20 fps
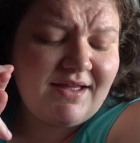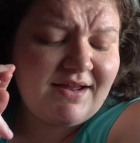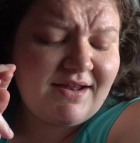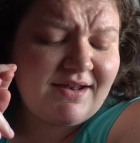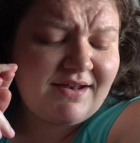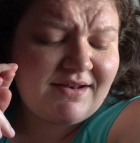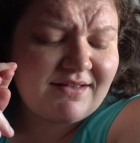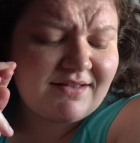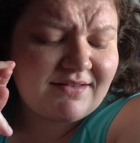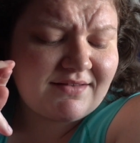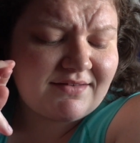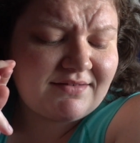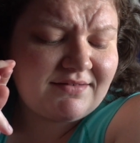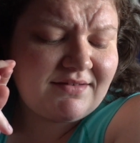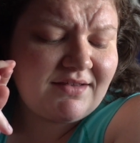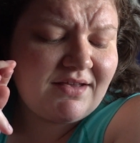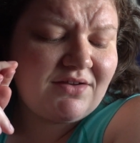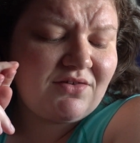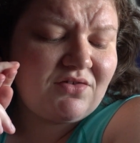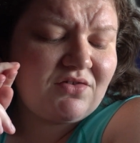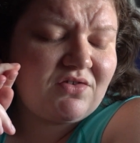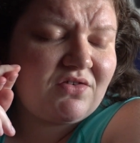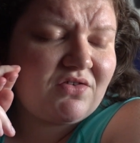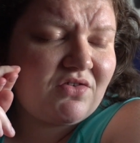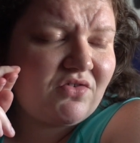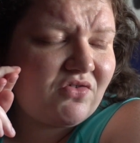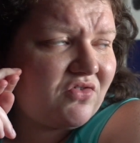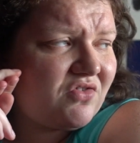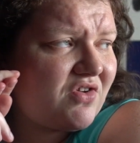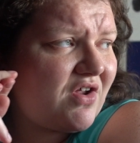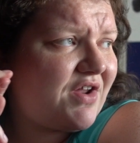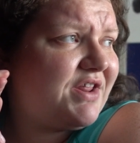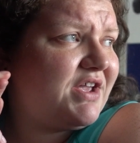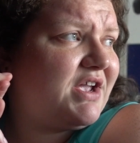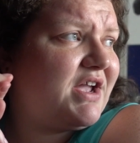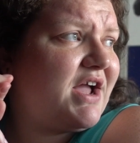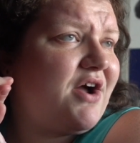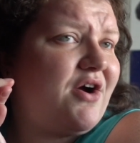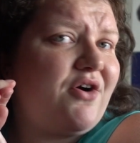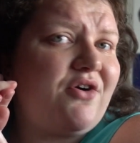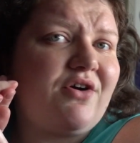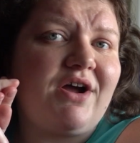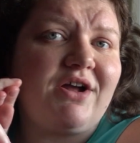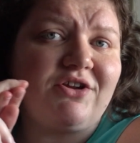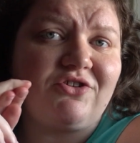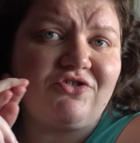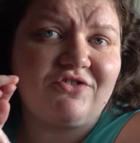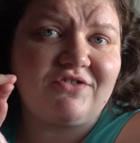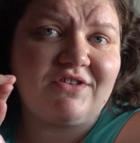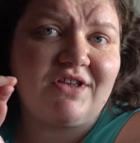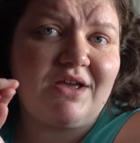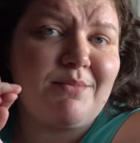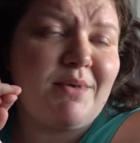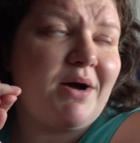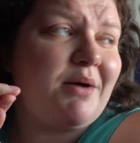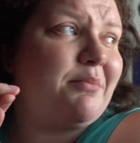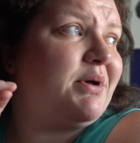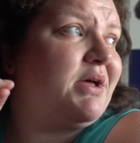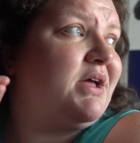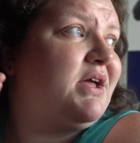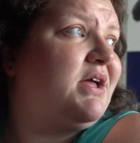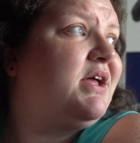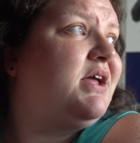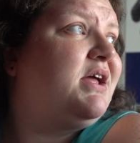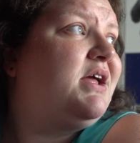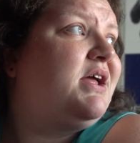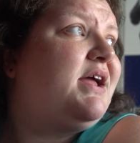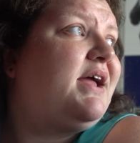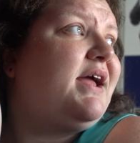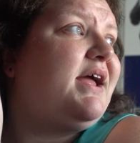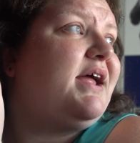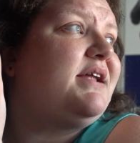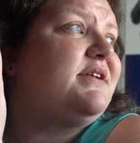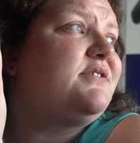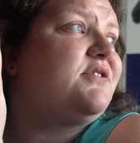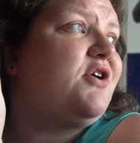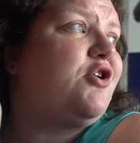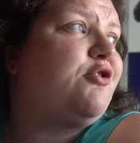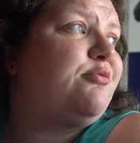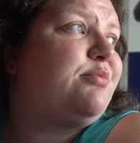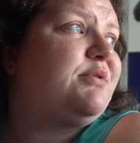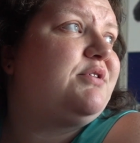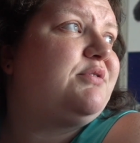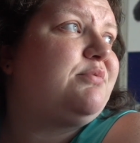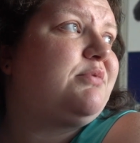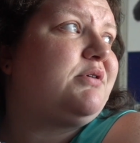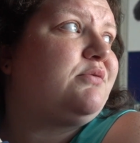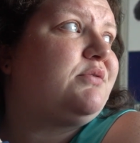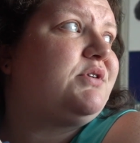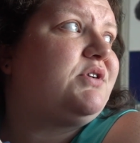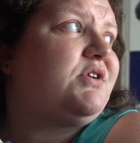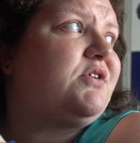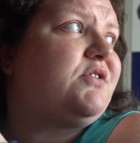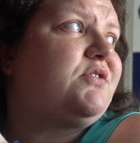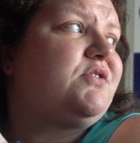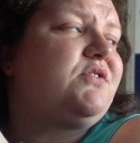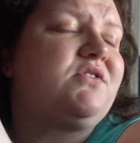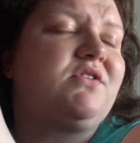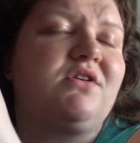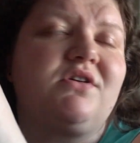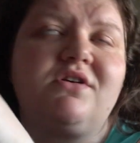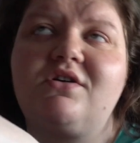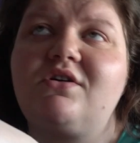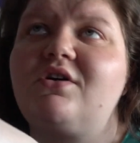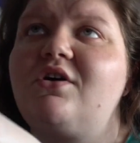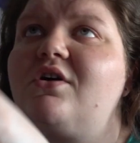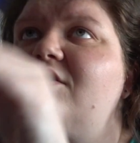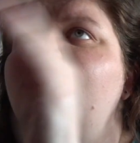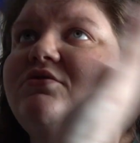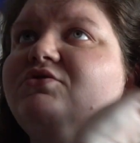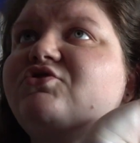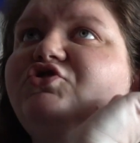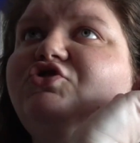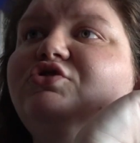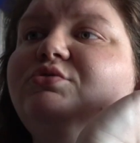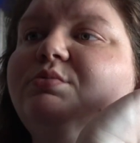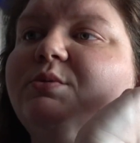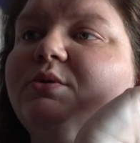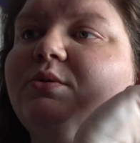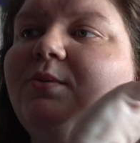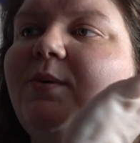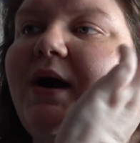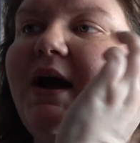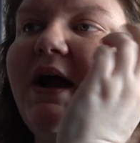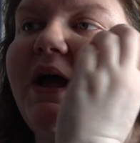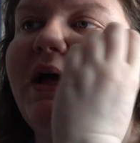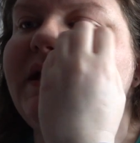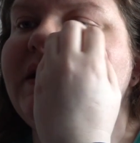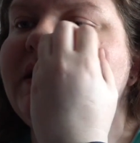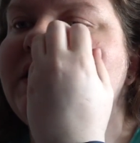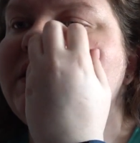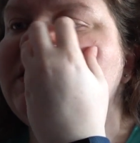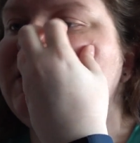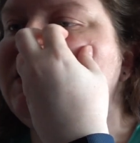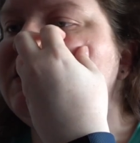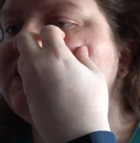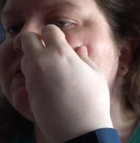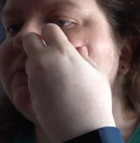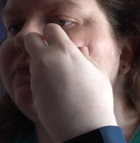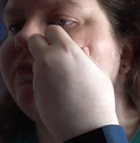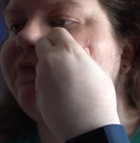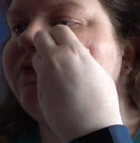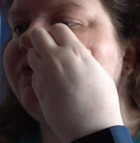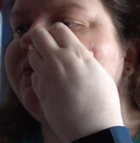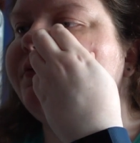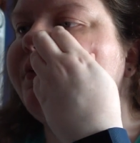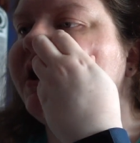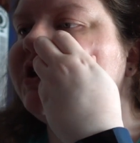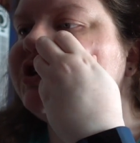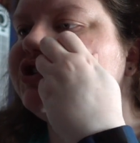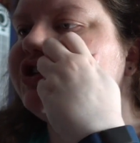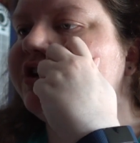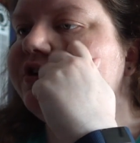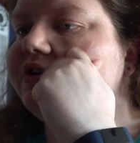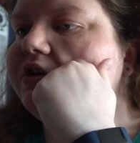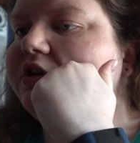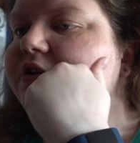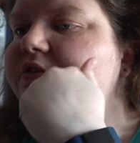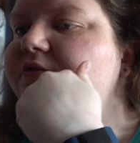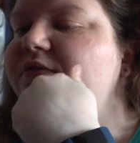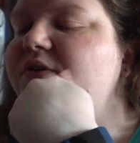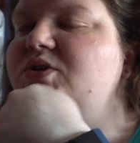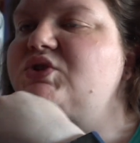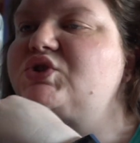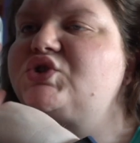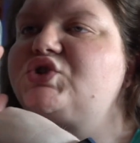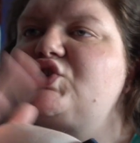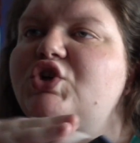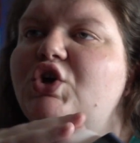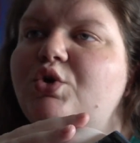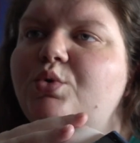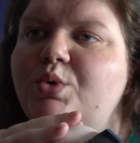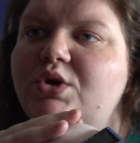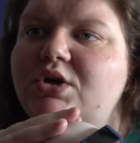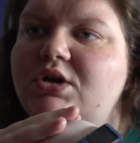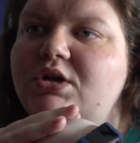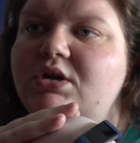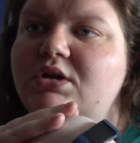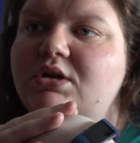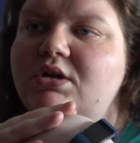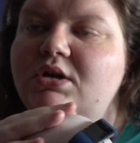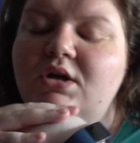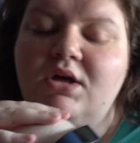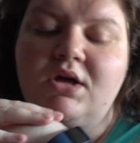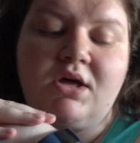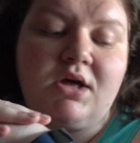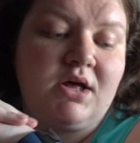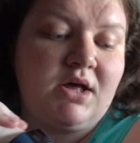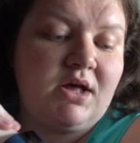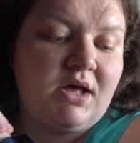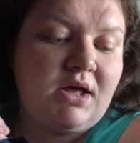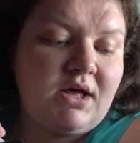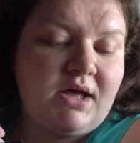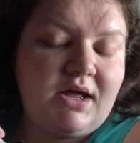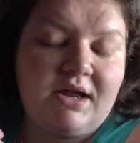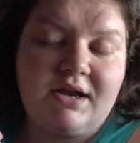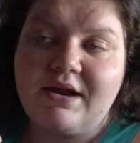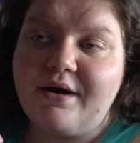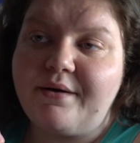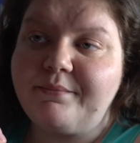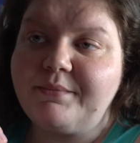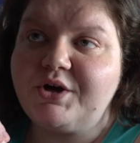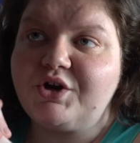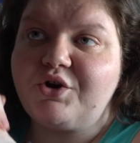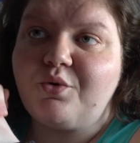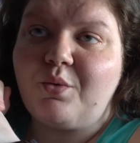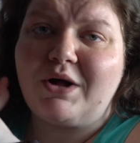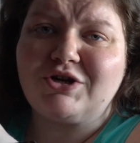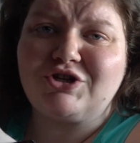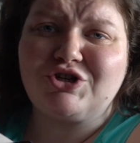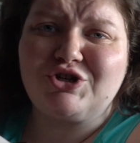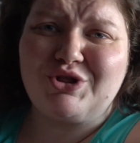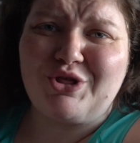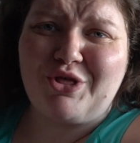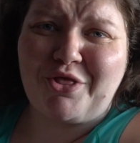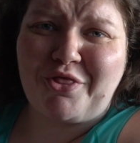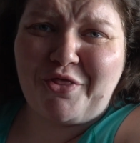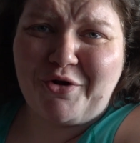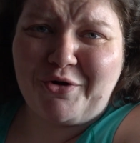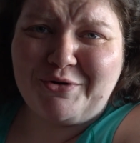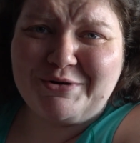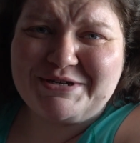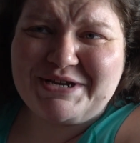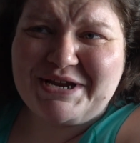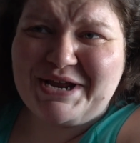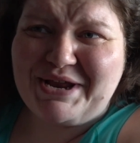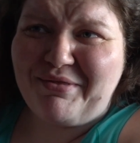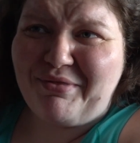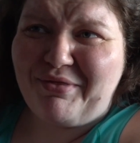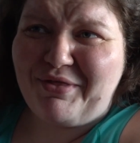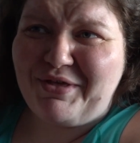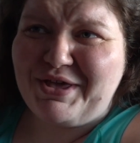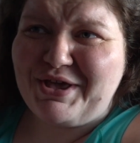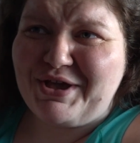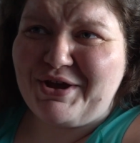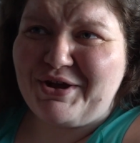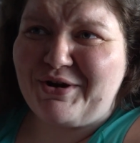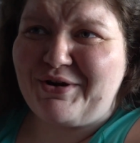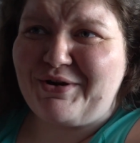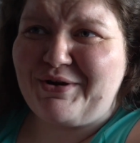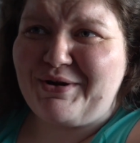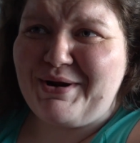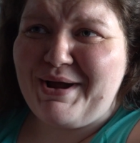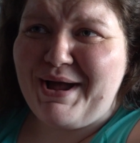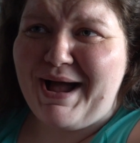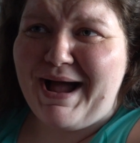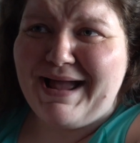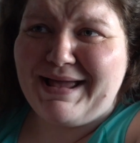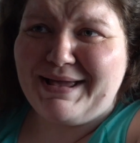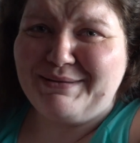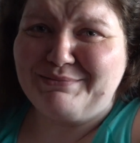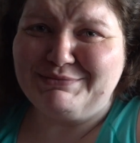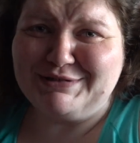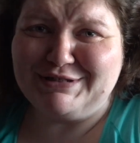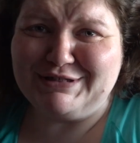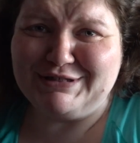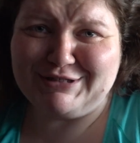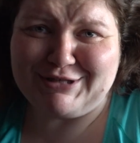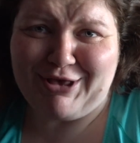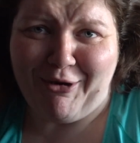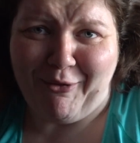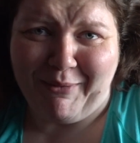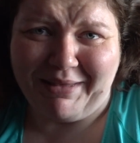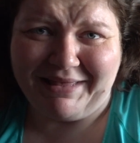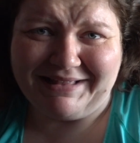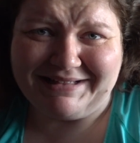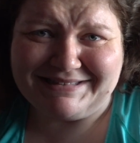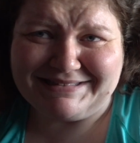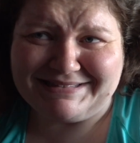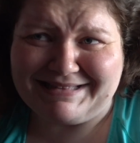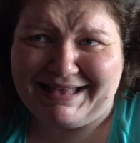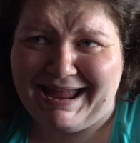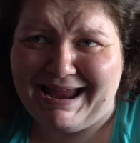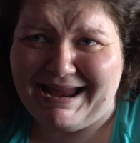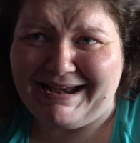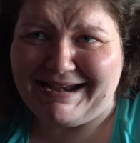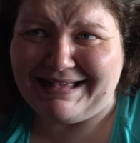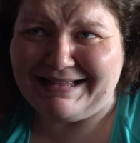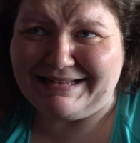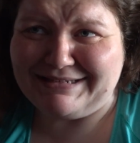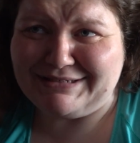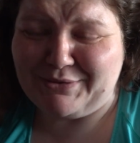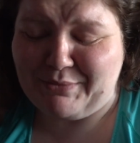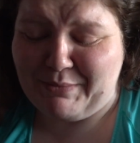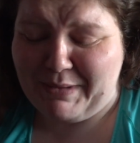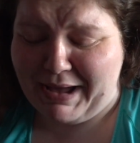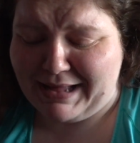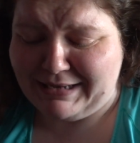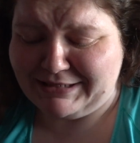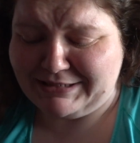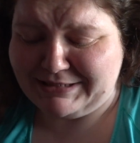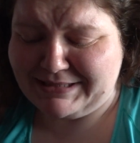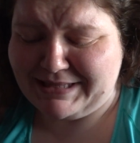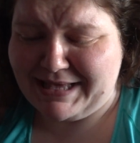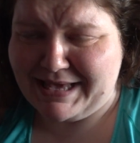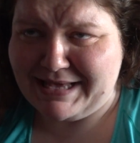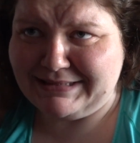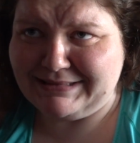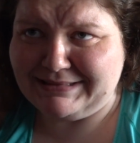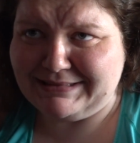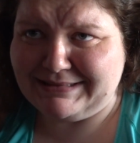It is stunning out. I just came up and opened my windows super wide to get some fresh air in here. It feels so good. And now I'm gonna watch The 13th Year. I am so excited to watch this.